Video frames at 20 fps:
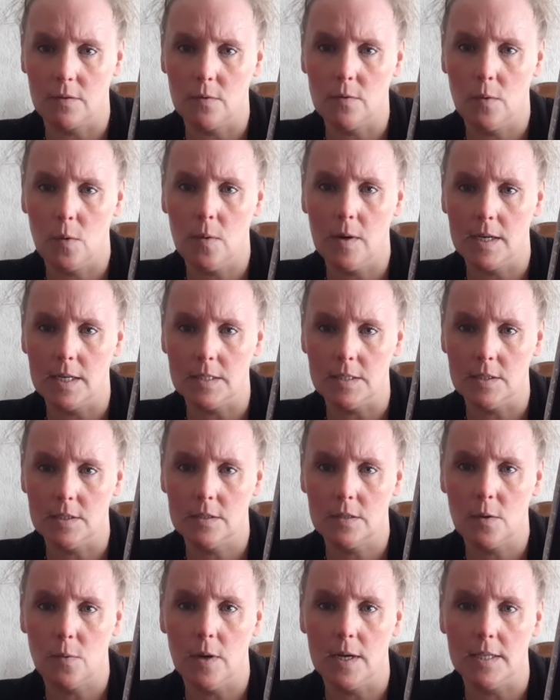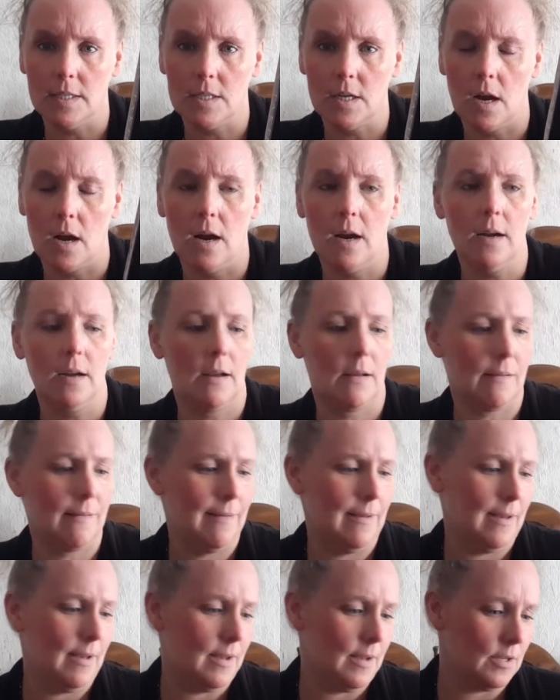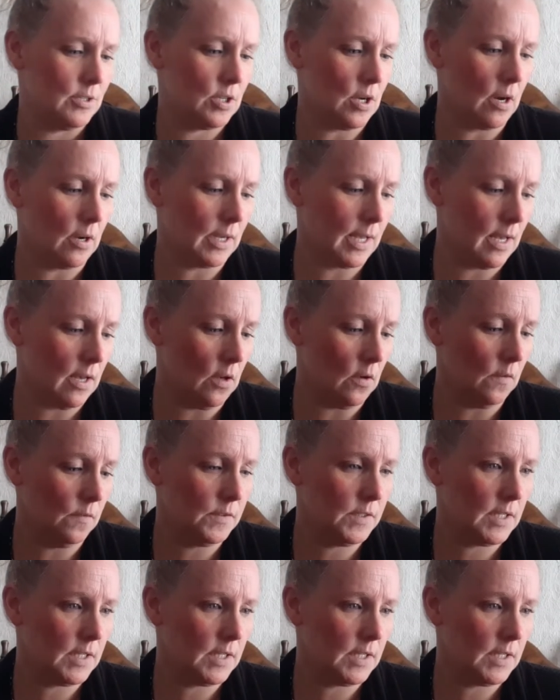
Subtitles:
Quite dark. Dark elves